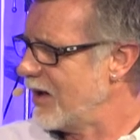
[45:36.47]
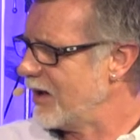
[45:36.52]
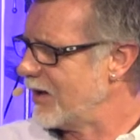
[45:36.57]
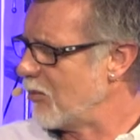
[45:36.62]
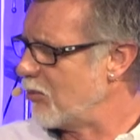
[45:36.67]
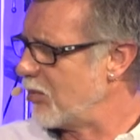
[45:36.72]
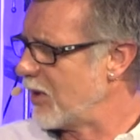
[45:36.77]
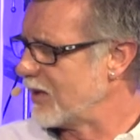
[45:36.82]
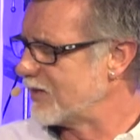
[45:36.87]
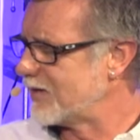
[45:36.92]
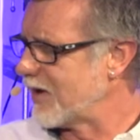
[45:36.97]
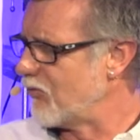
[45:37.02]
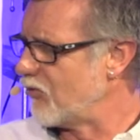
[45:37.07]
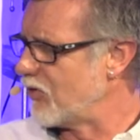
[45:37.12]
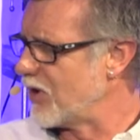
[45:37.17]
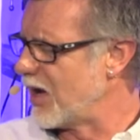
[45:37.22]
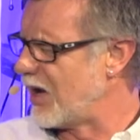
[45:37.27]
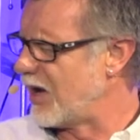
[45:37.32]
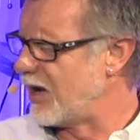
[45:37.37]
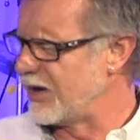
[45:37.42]
I bless
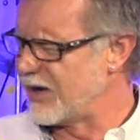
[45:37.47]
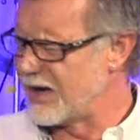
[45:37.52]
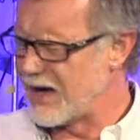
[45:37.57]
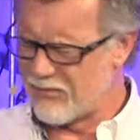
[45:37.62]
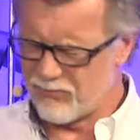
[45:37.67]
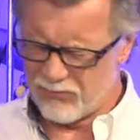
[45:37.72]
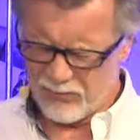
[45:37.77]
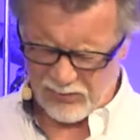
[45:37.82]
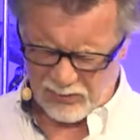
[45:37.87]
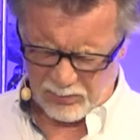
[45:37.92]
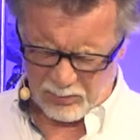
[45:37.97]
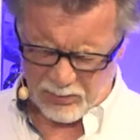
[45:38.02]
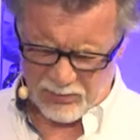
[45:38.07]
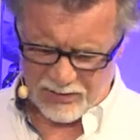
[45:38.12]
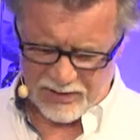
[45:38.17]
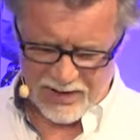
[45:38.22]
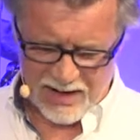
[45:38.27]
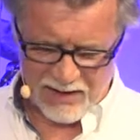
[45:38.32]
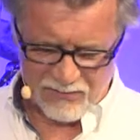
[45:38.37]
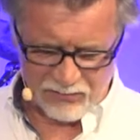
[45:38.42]
every heart and every
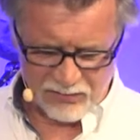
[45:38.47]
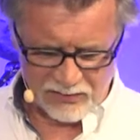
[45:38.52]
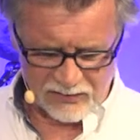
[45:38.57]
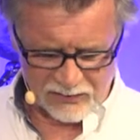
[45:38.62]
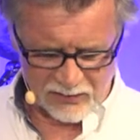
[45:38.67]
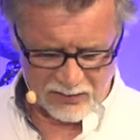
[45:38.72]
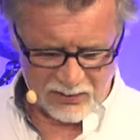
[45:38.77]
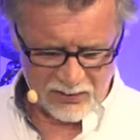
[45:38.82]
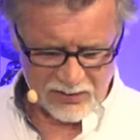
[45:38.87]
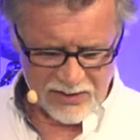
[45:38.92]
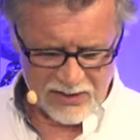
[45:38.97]
spirit and every soul